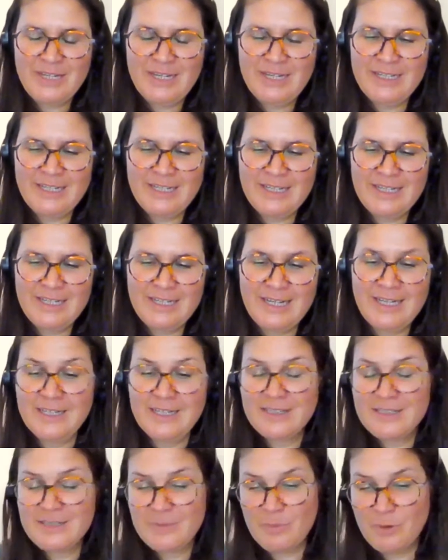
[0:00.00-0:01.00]
and uh, i
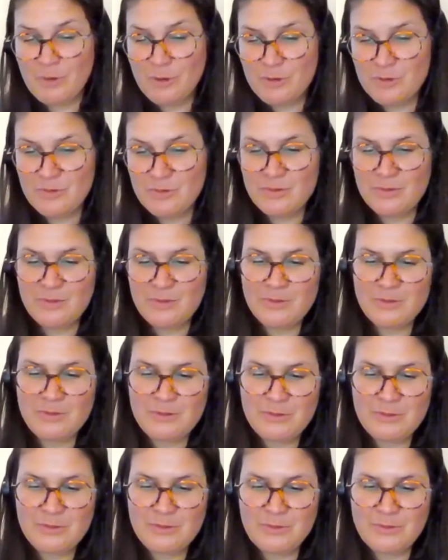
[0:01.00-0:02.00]
spoke to,
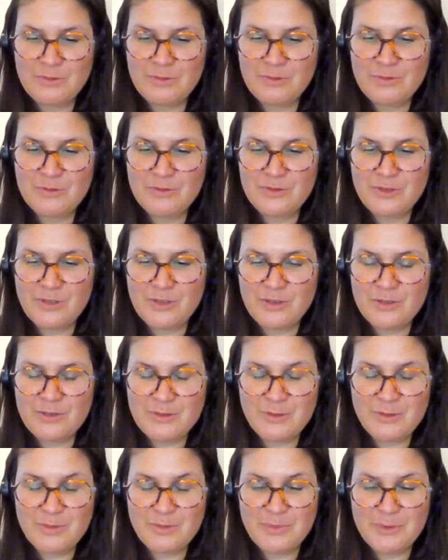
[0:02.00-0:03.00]
to, to the
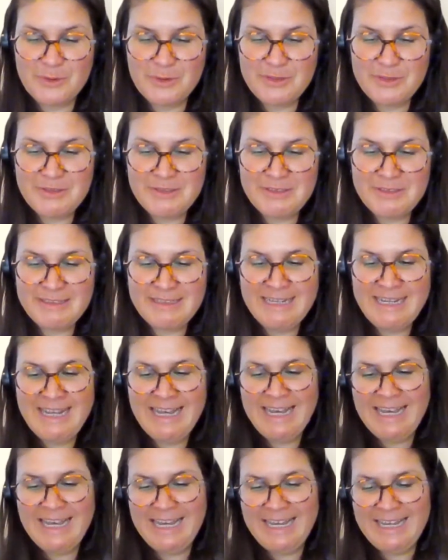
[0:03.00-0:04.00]
concerned person
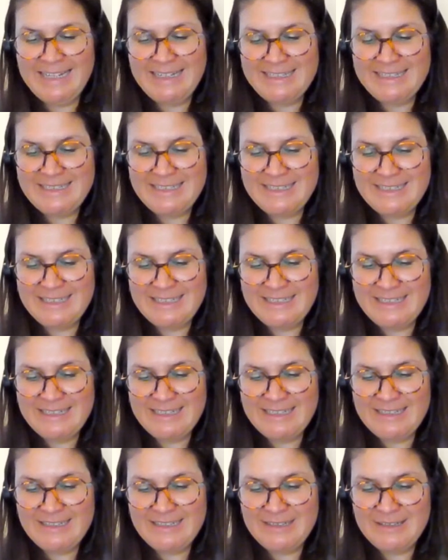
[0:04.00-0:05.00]
and
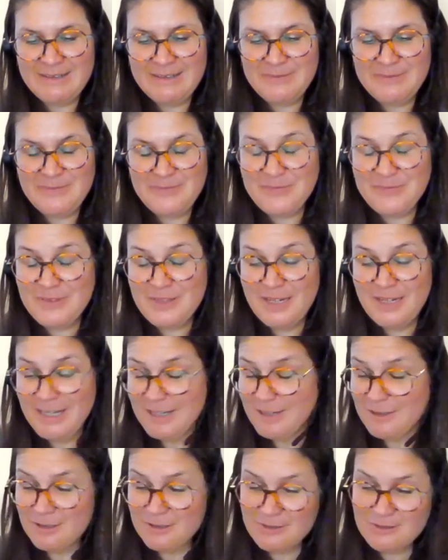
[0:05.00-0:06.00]
uh, I
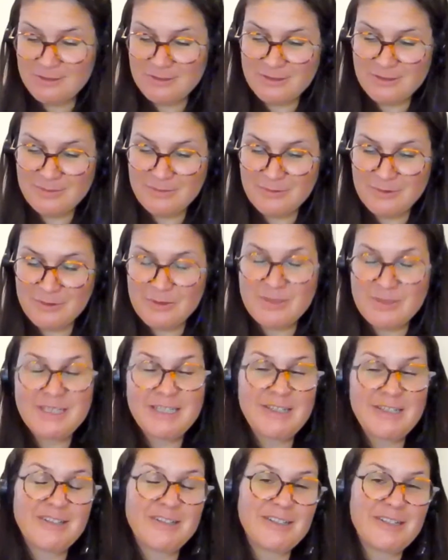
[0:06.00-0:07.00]
got uh,
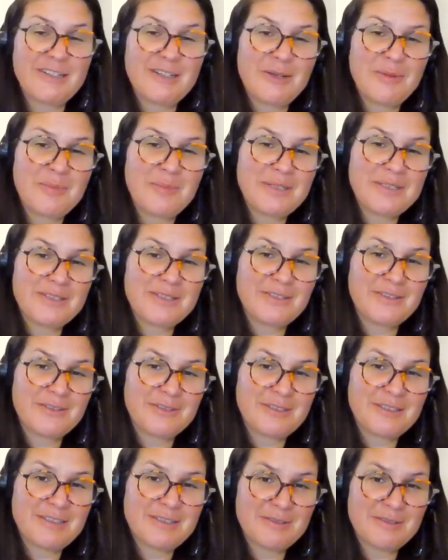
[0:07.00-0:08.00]
obviously a, uh, a, bit of
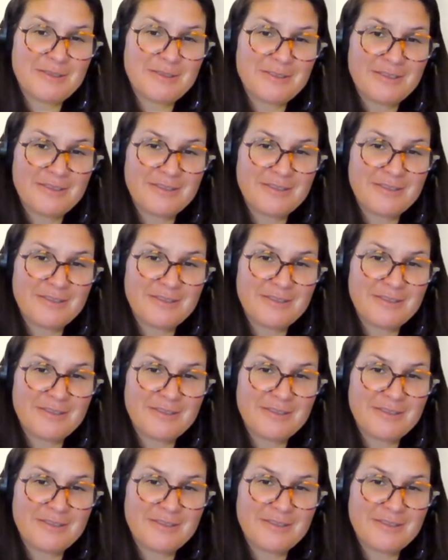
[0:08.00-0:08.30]
a little